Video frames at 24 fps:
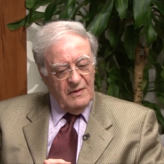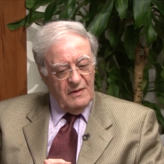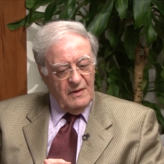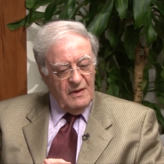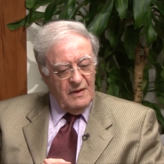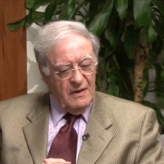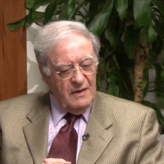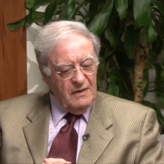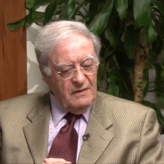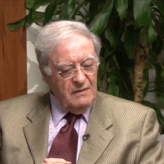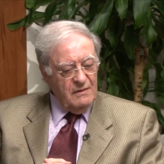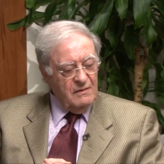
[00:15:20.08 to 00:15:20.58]

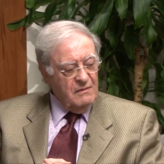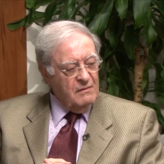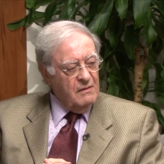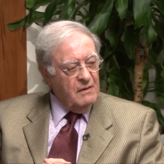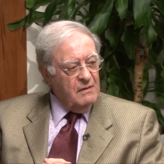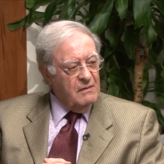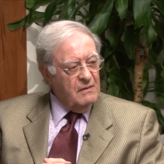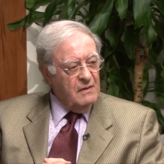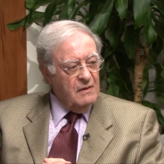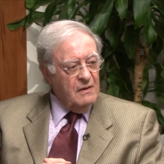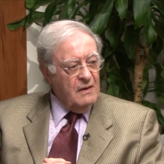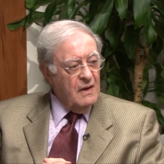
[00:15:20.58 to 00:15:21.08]
and
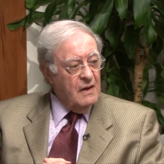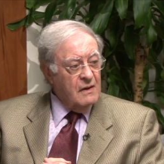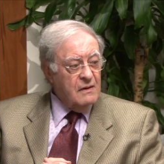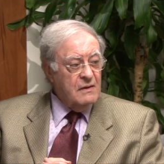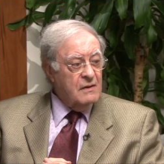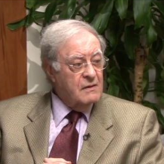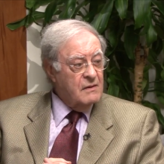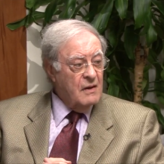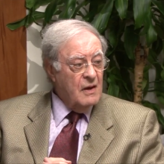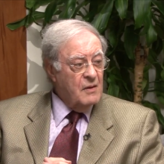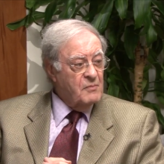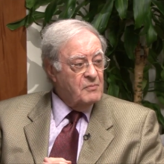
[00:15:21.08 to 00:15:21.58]

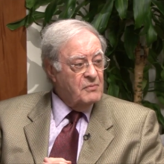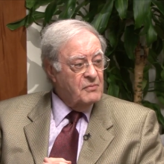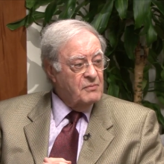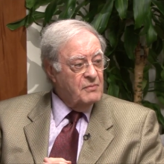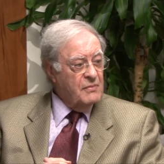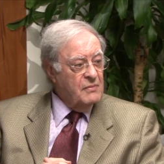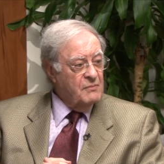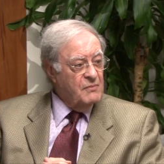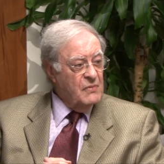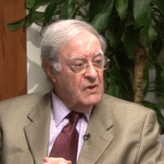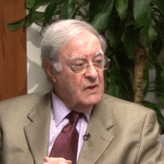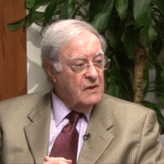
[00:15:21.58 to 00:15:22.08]
ended up
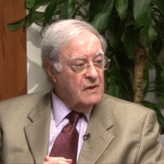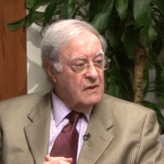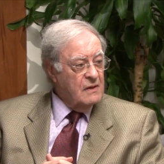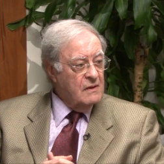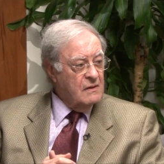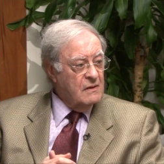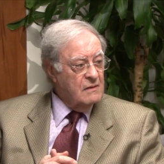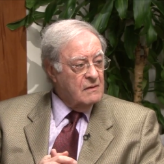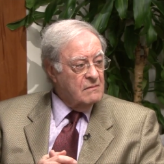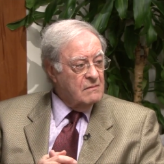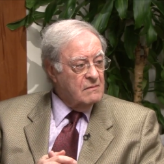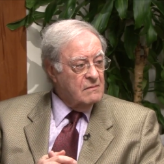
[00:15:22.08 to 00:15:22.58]

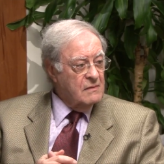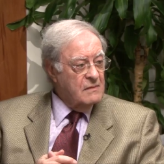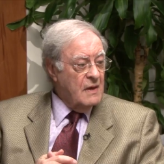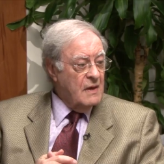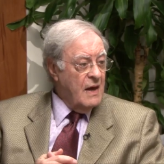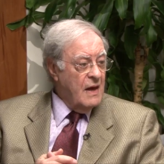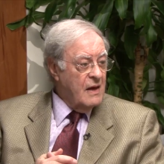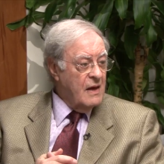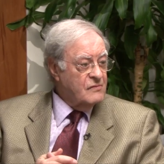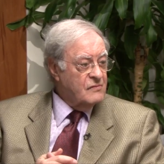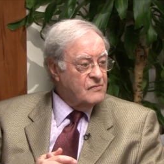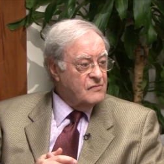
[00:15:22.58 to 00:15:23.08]
being
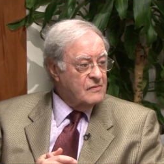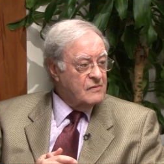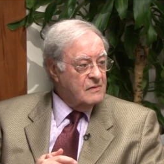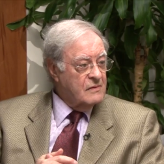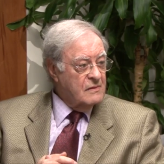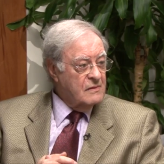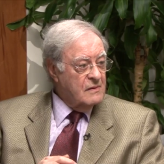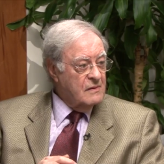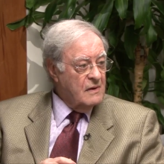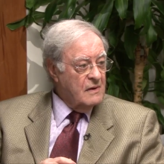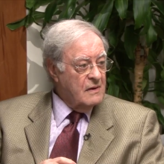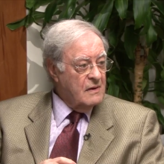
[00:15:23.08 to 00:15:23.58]
gassed
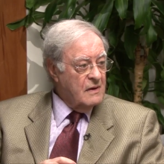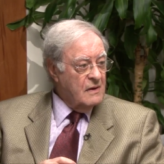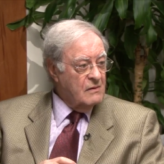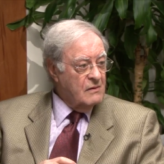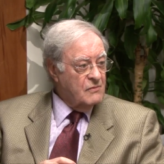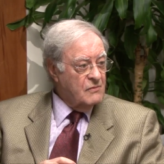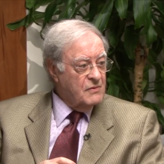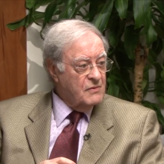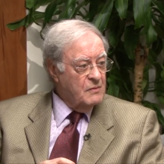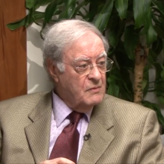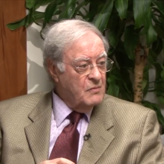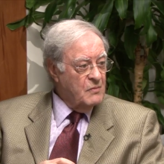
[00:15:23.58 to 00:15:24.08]
and
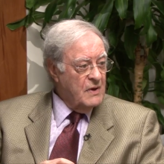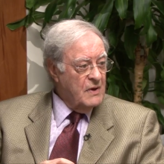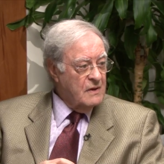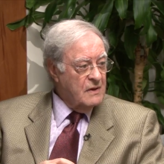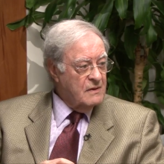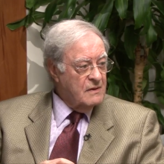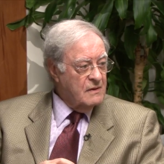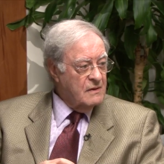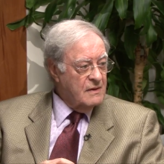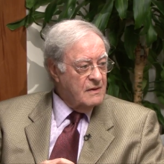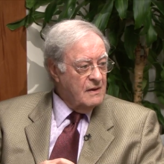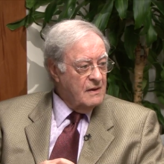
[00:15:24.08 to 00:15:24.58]

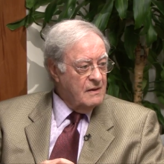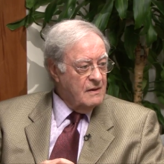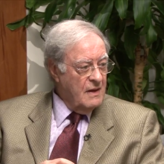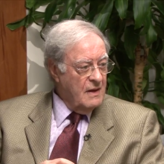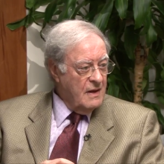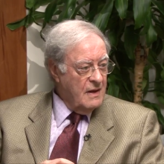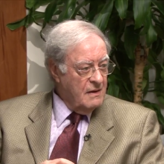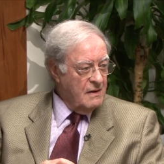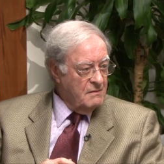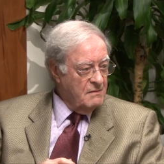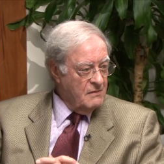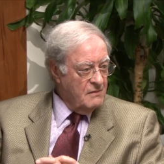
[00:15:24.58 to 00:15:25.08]
cremated the
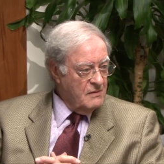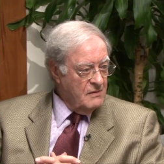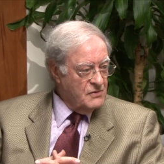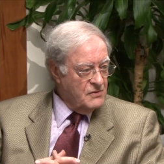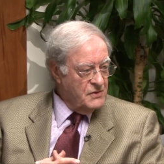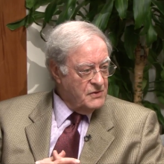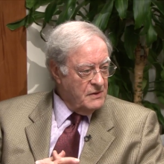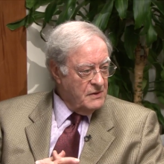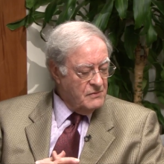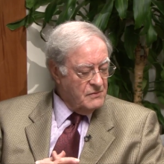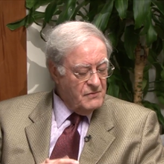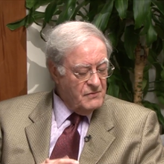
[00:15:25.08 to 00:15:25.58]
day
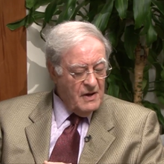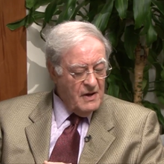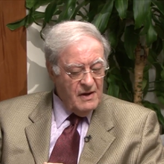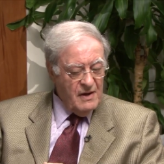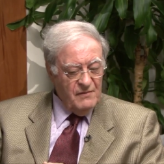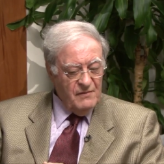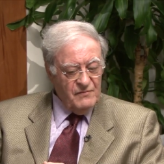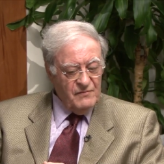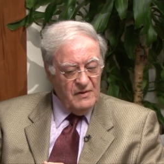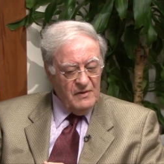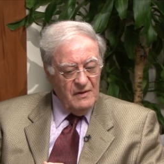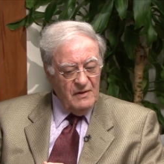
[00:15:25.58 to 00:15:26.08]
she
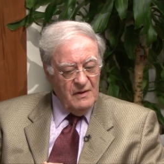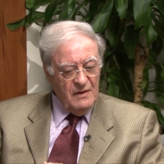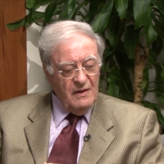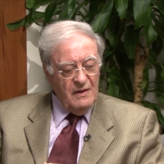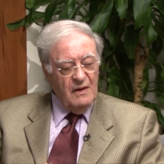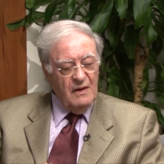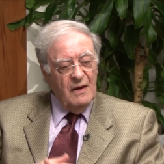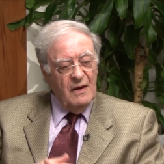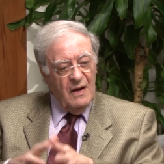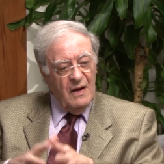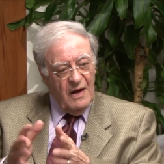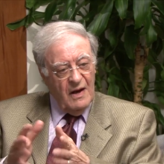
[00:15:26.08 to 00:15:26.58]
arrived.
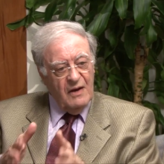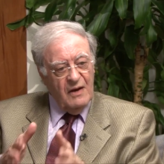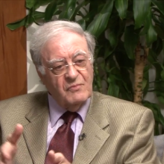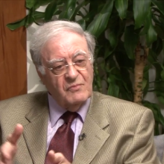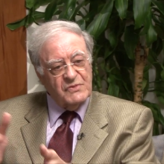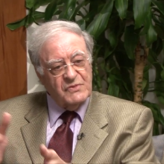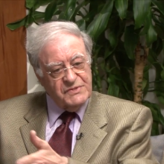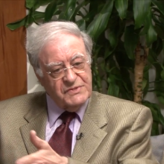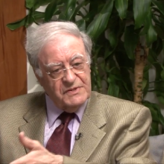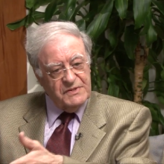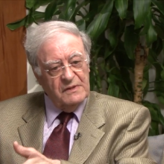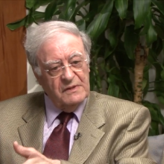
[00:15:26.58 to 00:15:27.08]
I
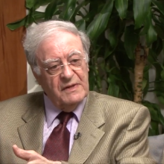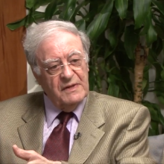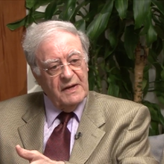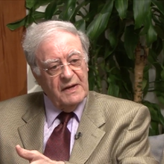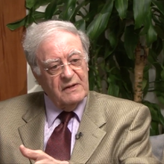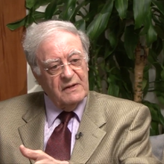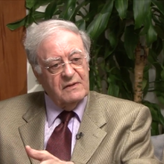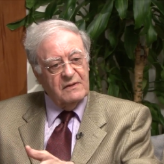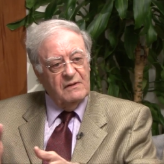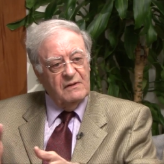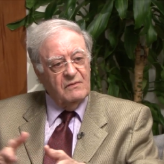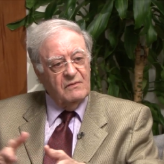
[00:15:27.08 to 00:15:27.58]
was
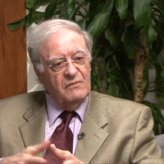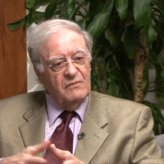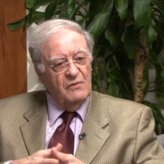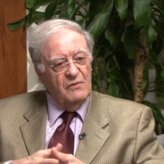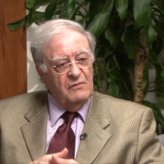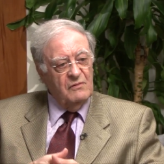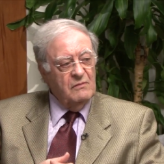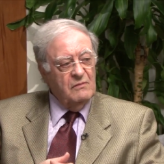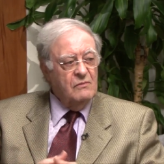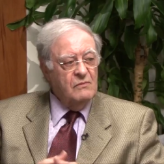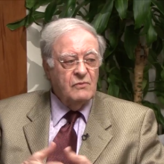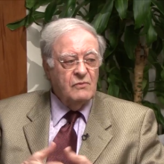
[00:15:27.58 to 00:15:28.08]
selected
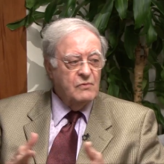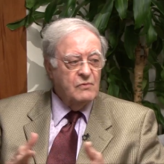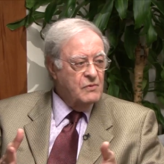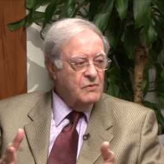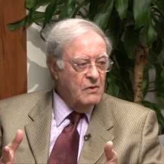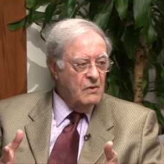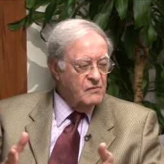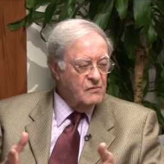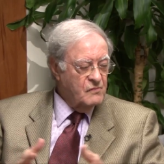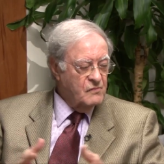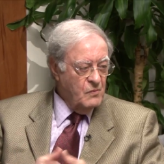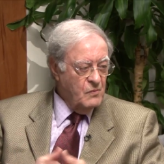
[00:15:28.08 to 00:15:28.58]
to who
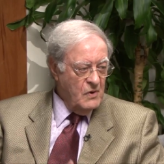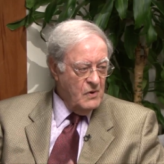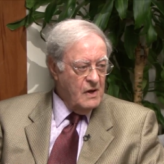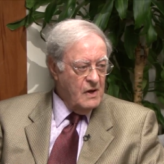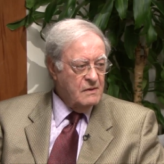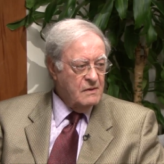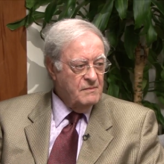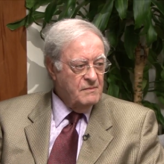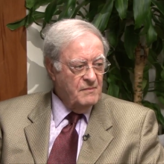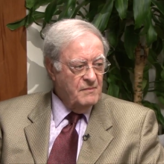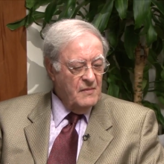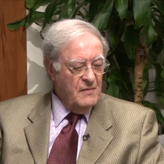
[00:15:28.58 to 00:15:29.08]
knows what,